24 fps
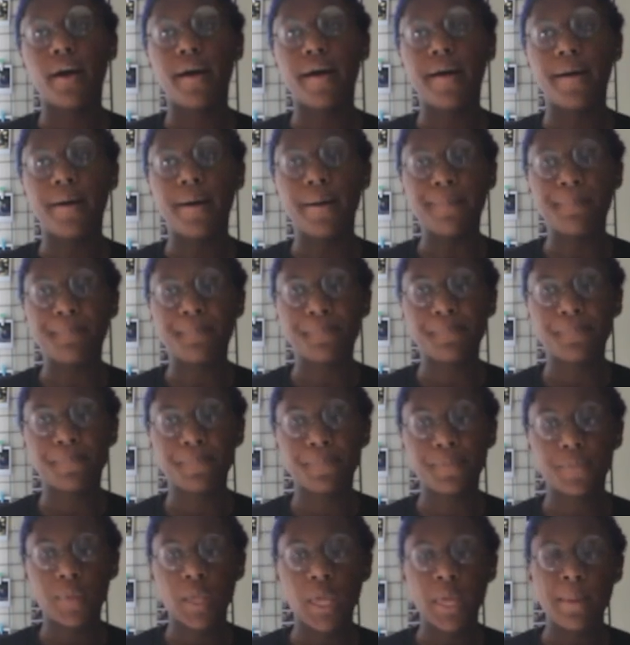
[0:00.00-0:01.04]
Um,
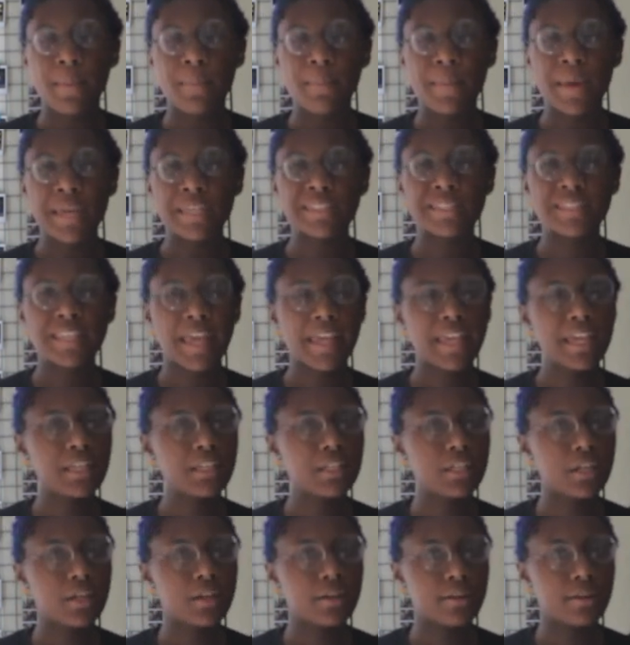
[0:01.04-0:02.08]
my second
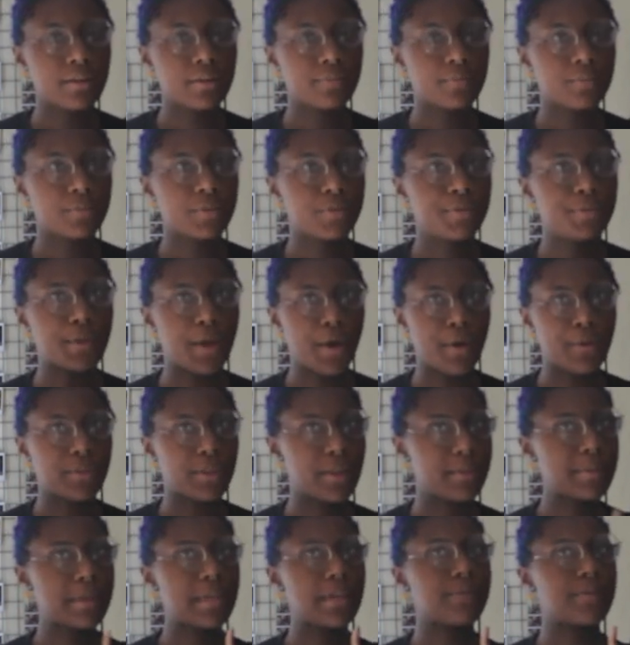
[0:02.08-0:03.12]
year, no,
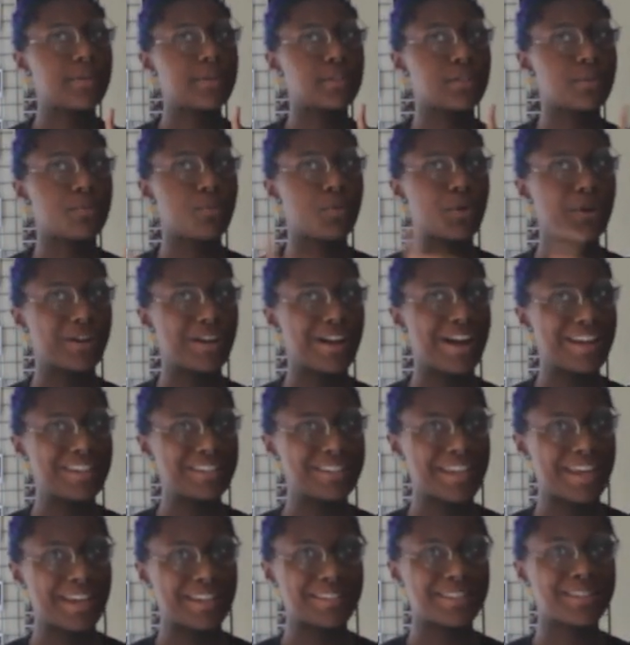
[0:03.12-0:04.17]
let me give you some more
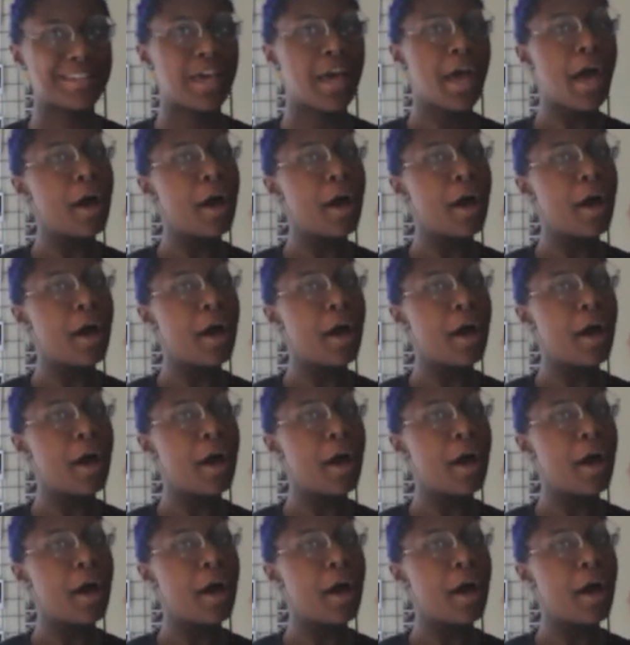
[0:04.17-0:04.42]
context.